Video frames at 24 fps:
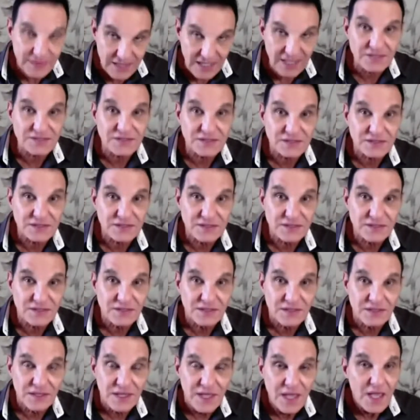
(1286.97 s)
Yes.
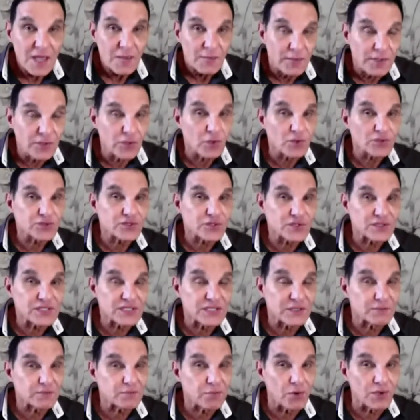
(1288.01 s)
But he also
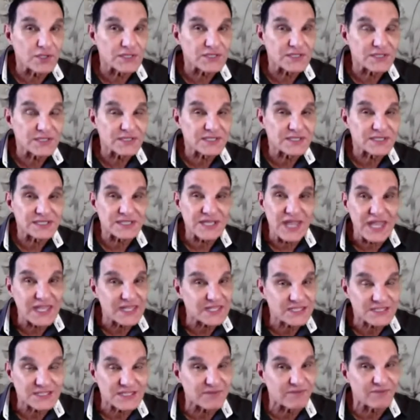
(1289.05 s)
said poisonous
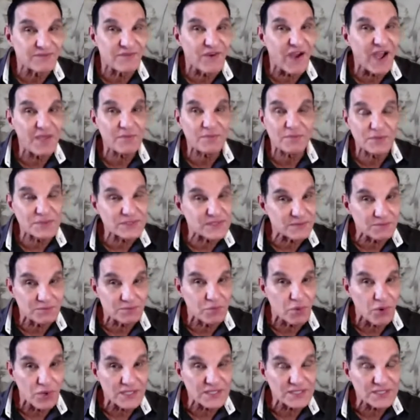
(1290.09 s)
snakes and vipers and
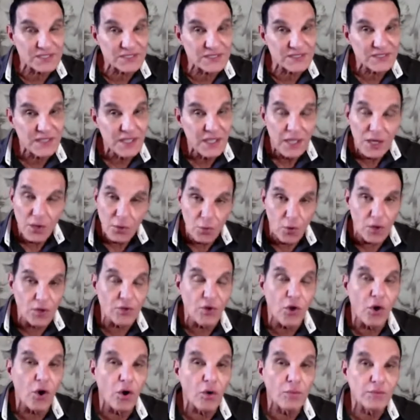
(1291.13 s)
poison
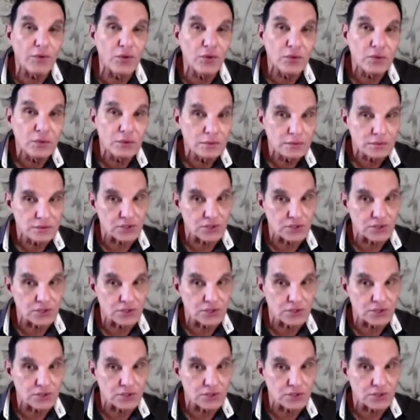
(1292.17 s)
won't harm you.